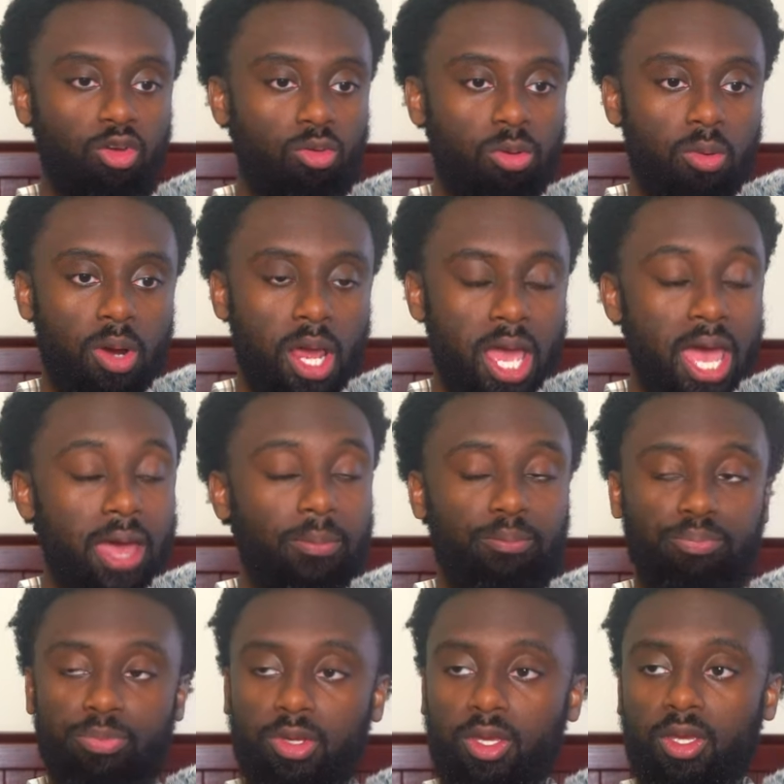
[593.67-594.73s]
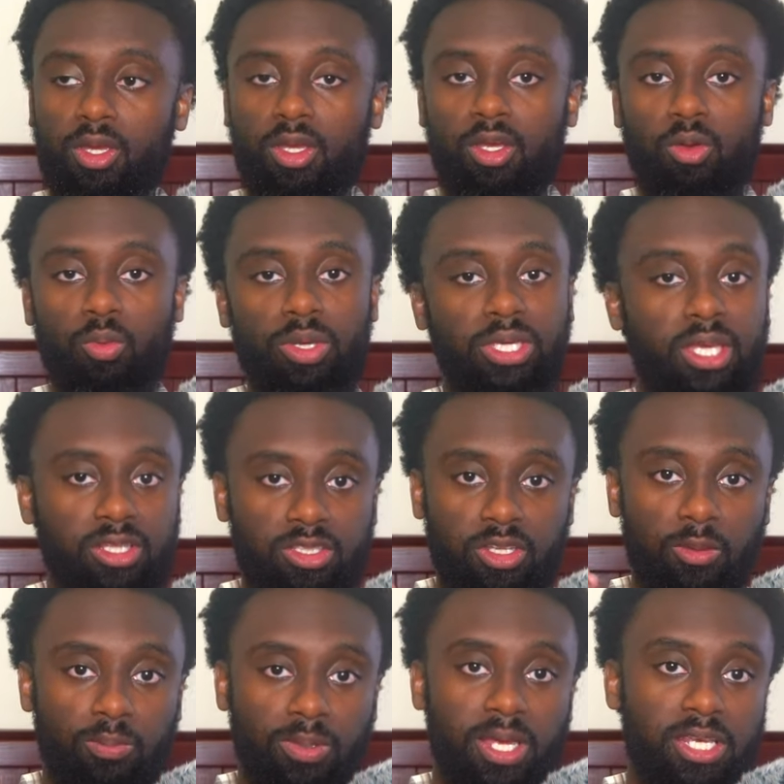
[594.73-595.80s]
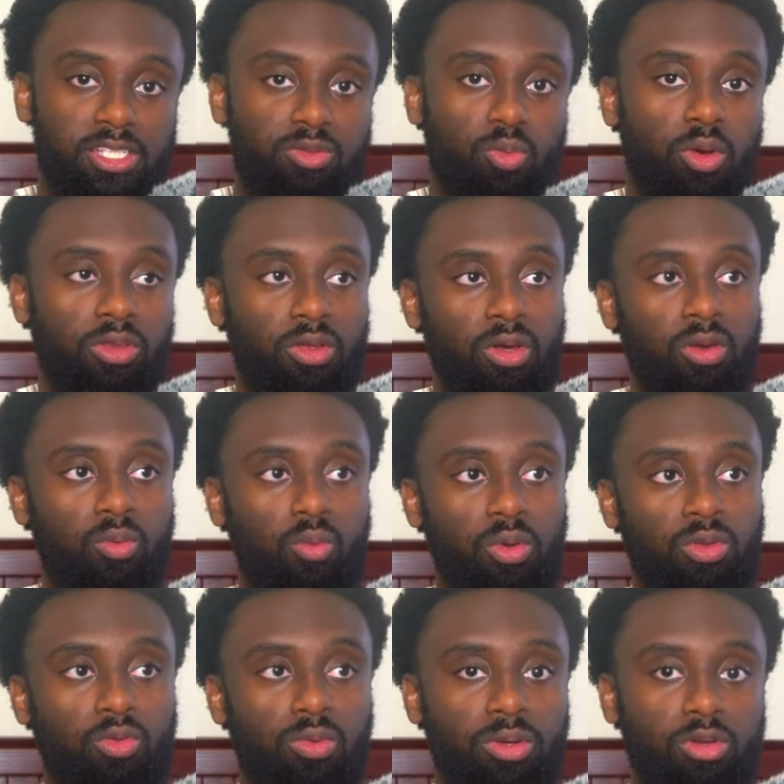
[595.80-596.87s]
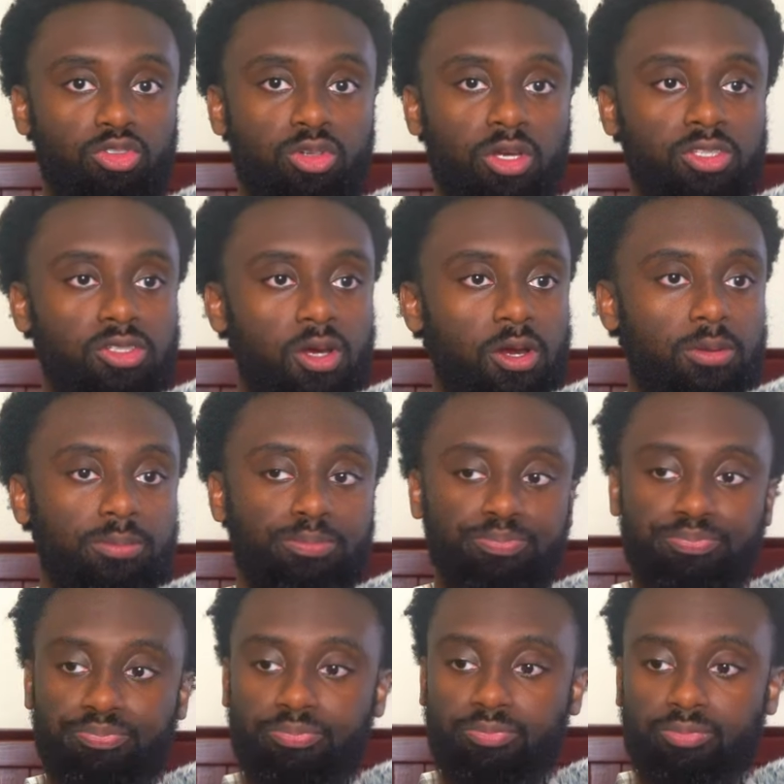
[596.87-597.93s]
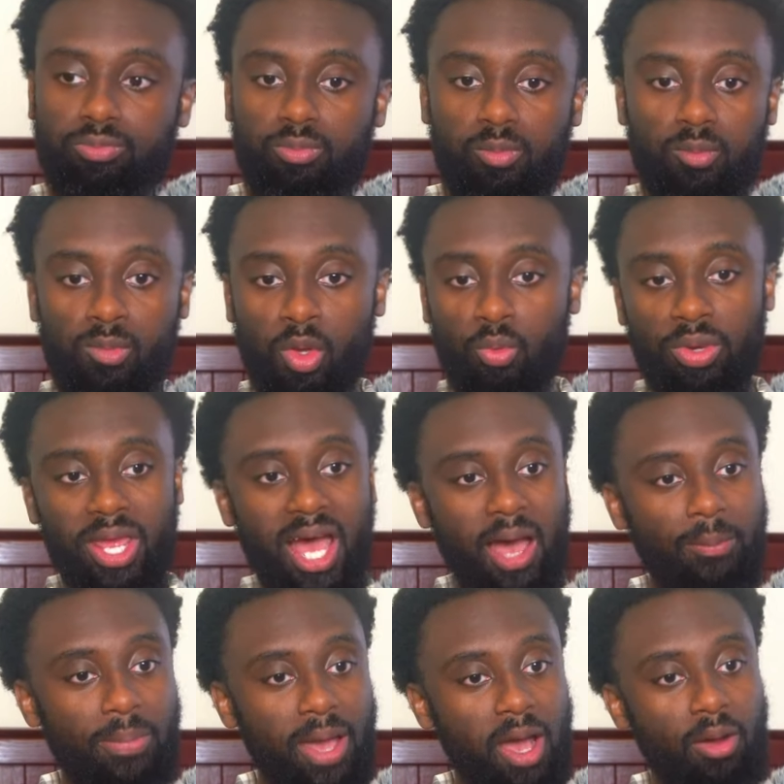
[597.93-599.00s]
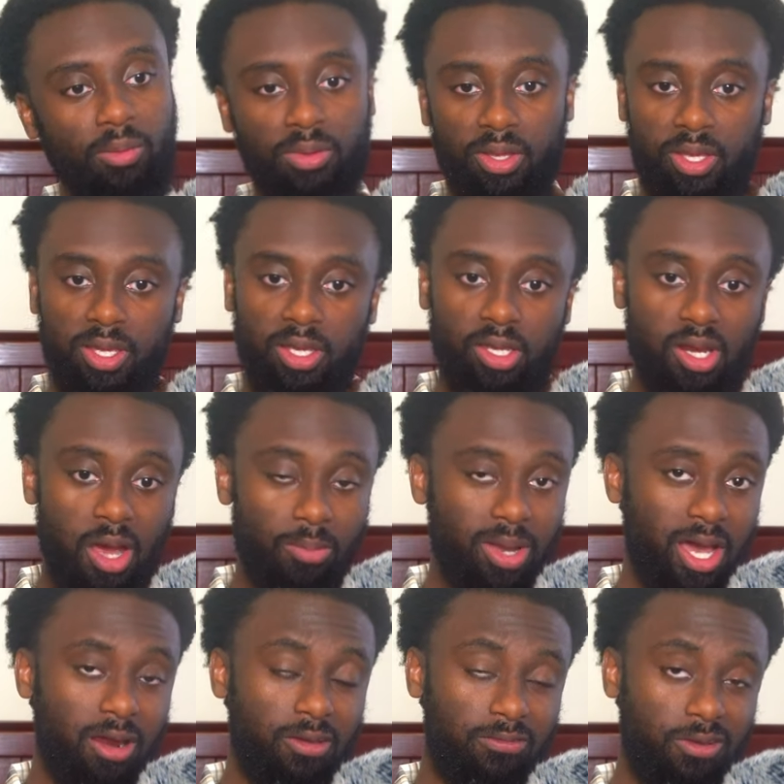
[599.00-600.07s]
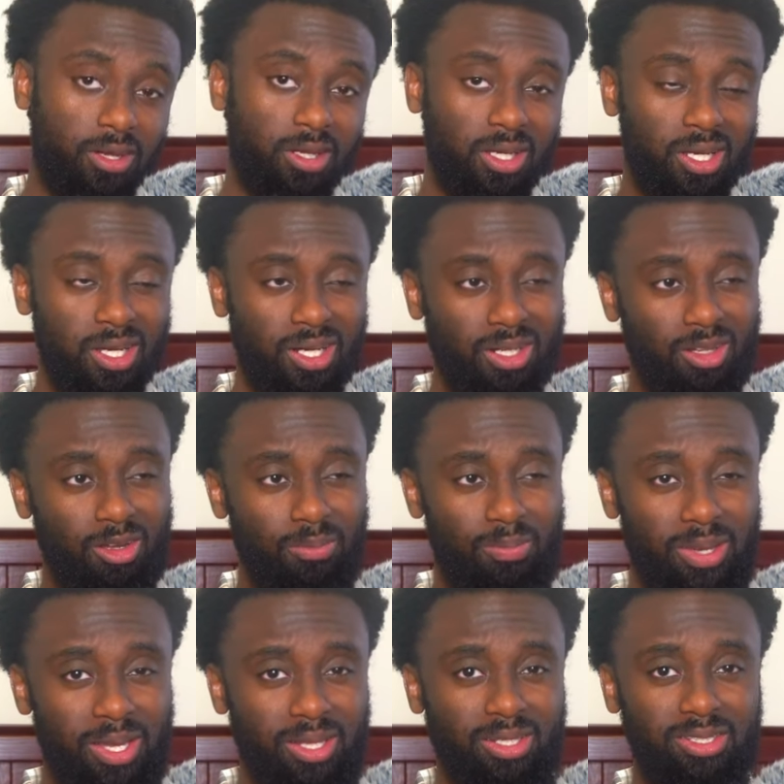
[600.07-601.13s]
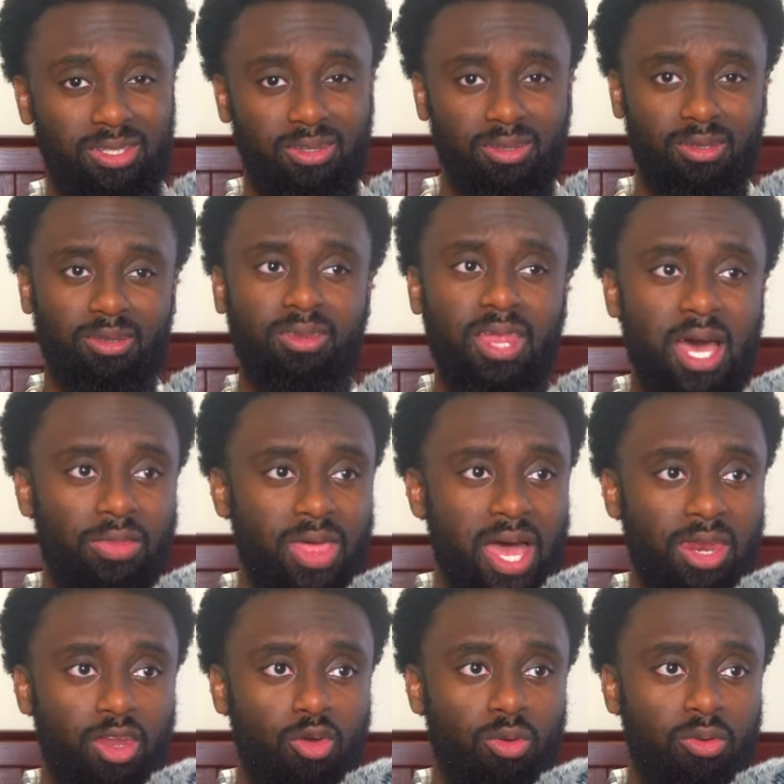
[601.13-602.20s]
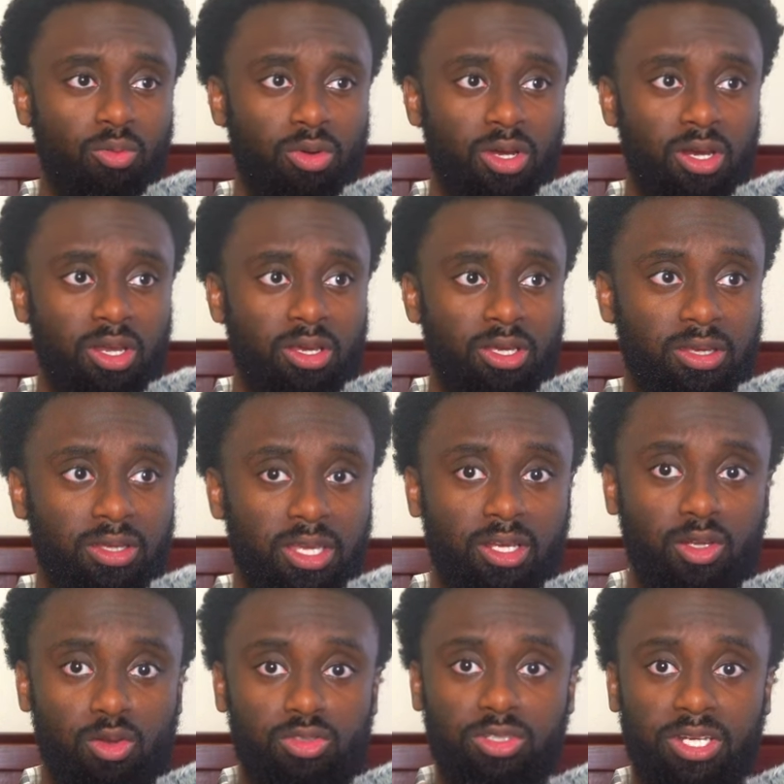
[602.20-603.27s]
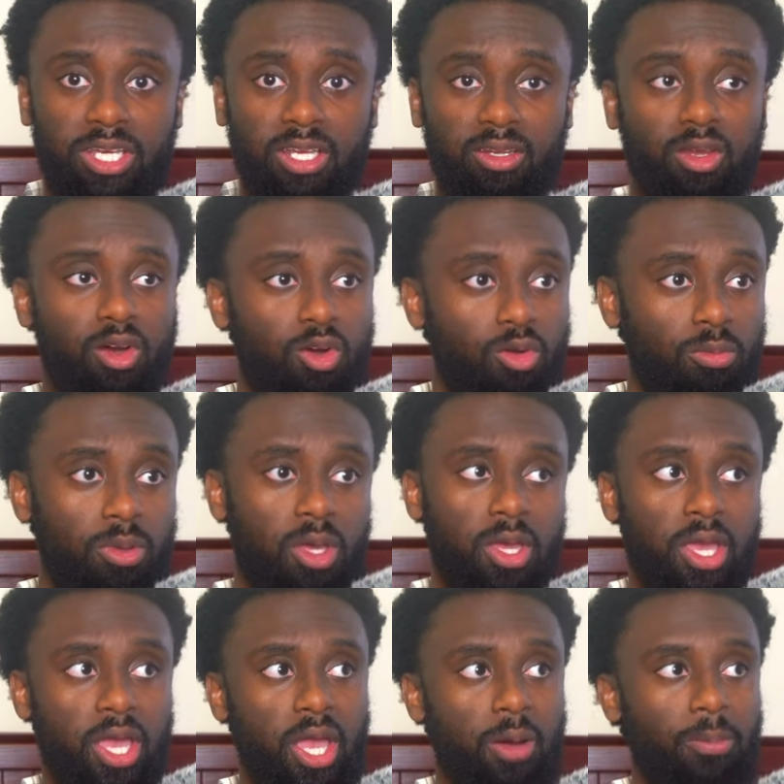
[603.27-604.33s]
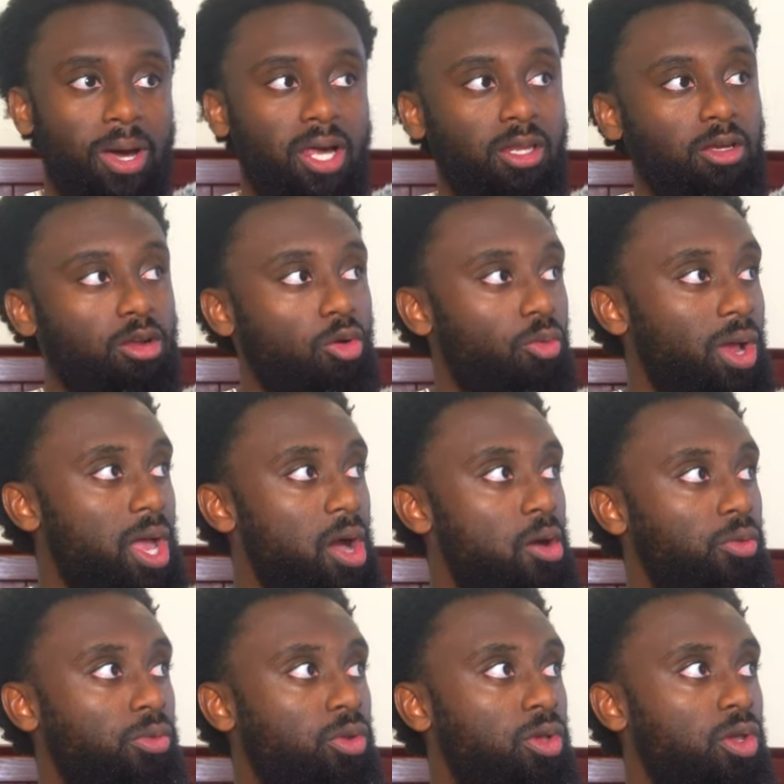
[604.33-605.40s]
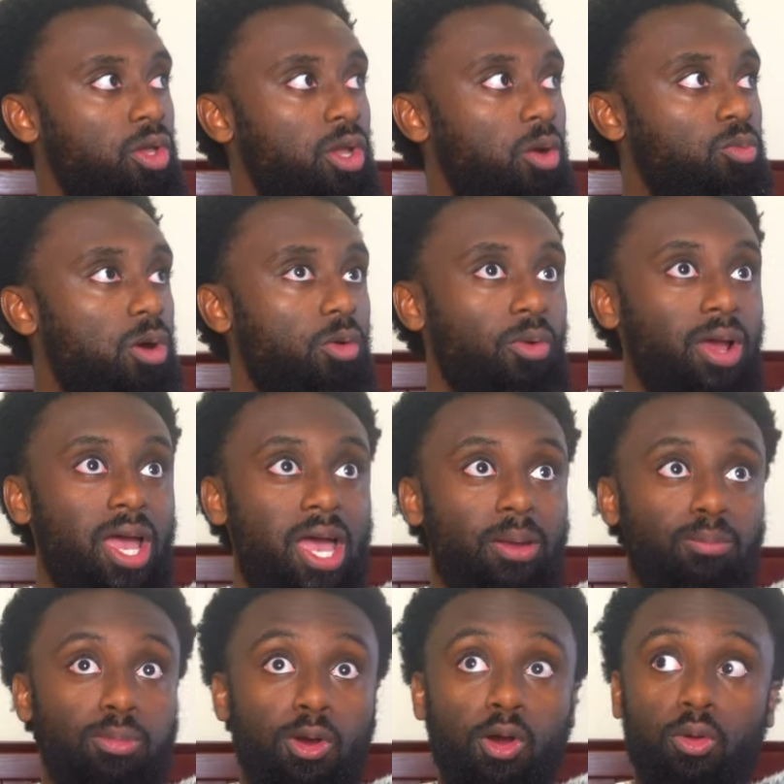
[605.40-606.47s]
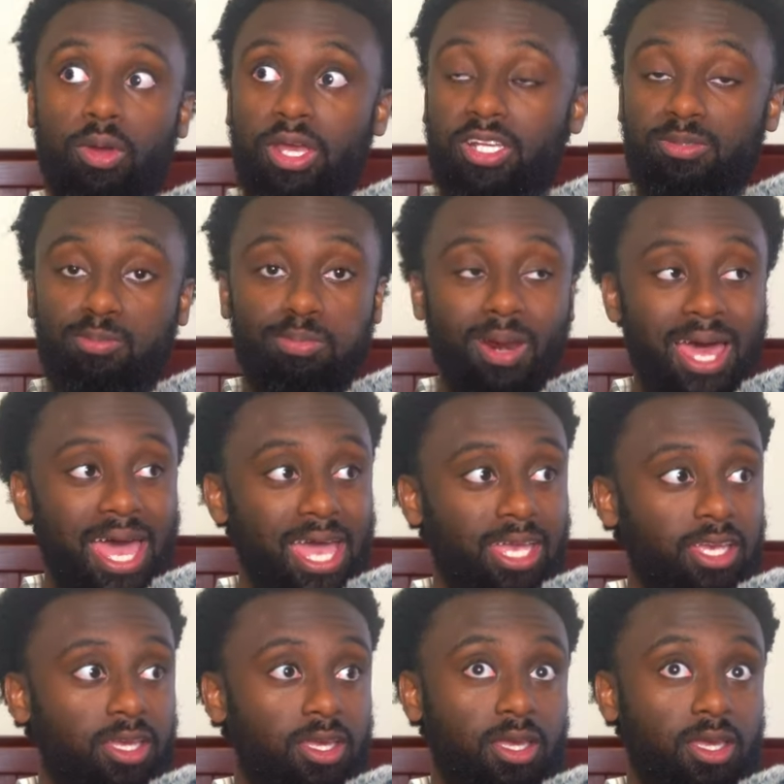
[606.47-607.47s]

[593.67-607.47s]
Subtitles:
know where we're at. We get to the place where the rental trucks are. We hop out. You know, I'm kind of feeling good a little bit. now that I know it, we're gonna get closer to getting home. But I look around where we're at, bro, it's black,